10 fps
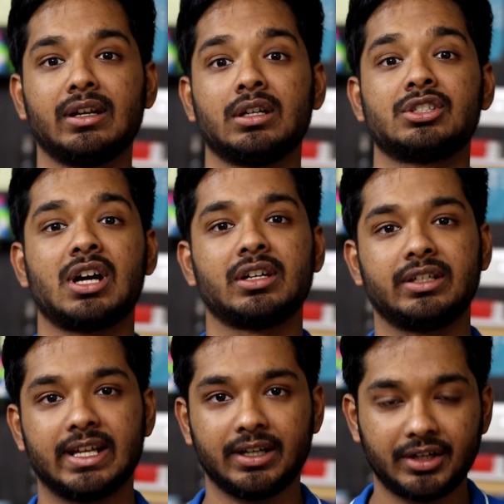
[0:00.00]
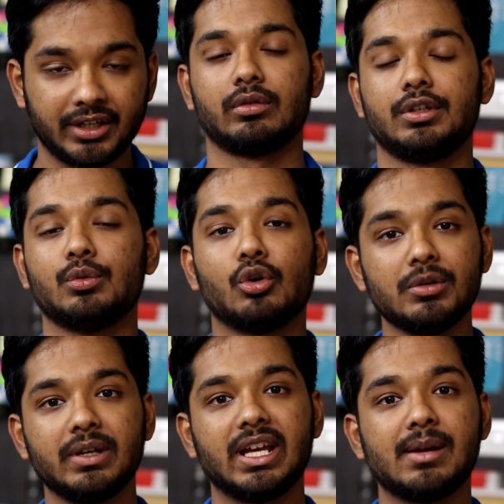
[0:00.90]
an uncharted territory, you
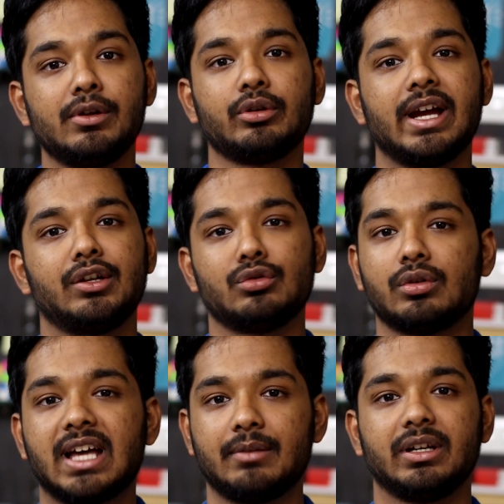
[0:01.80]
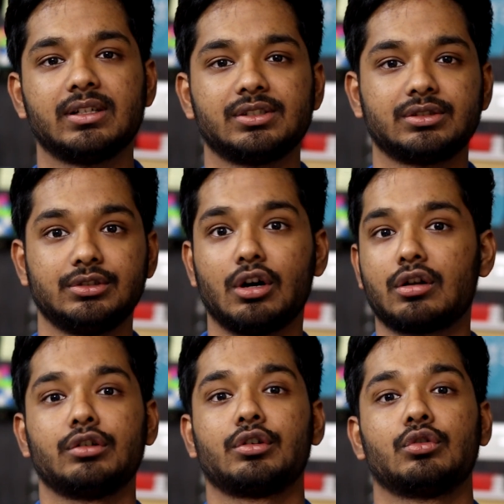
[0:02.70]
won't be able to get to know that because
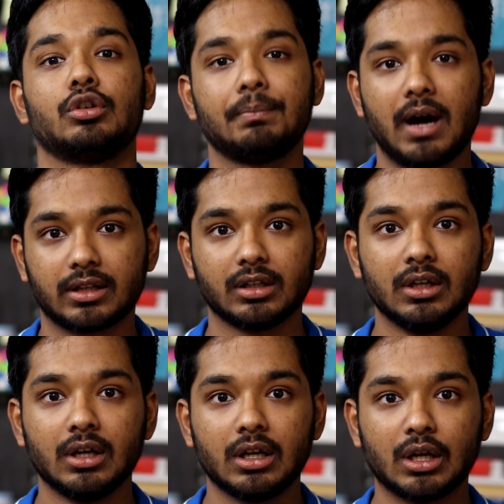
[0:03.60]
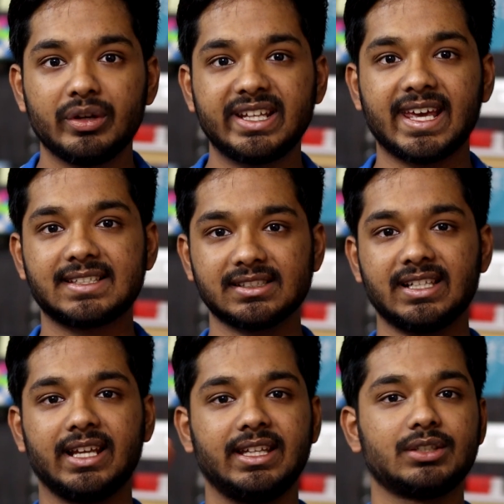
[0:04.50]
you're on your own path. Now, in cases
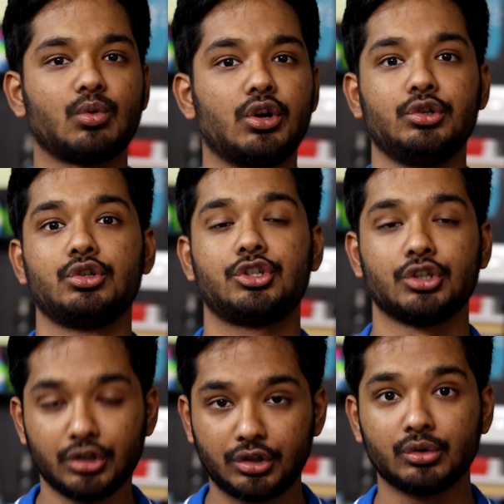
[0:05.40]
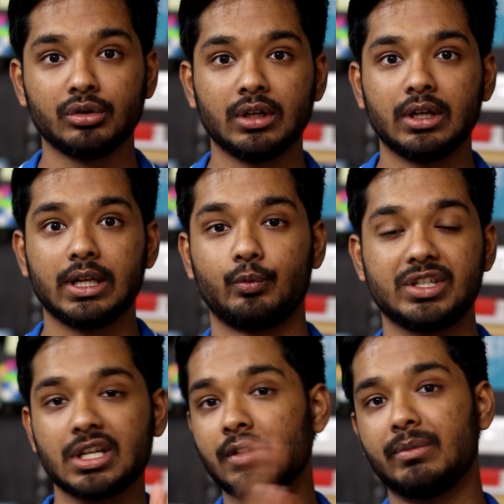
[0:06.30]
like these, what you should do,
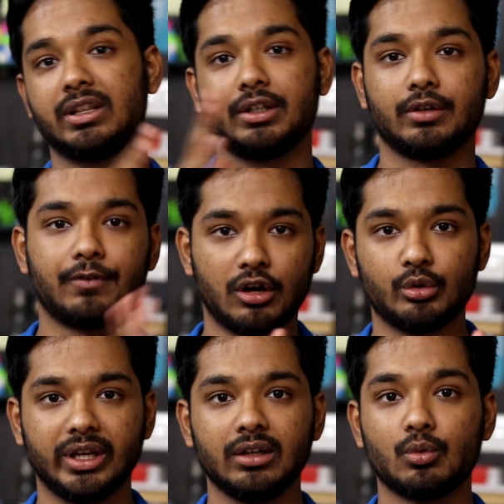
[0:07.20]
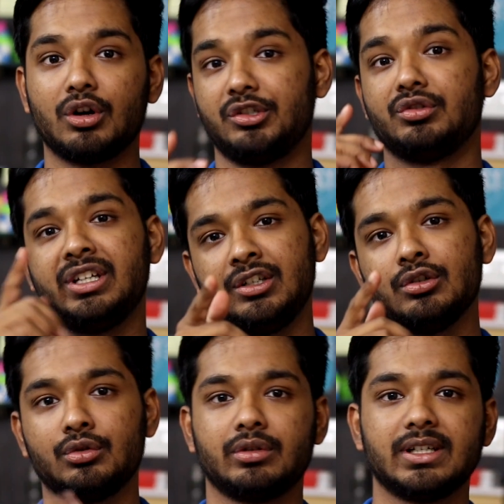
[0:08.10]
whichever method you're following, what you need to do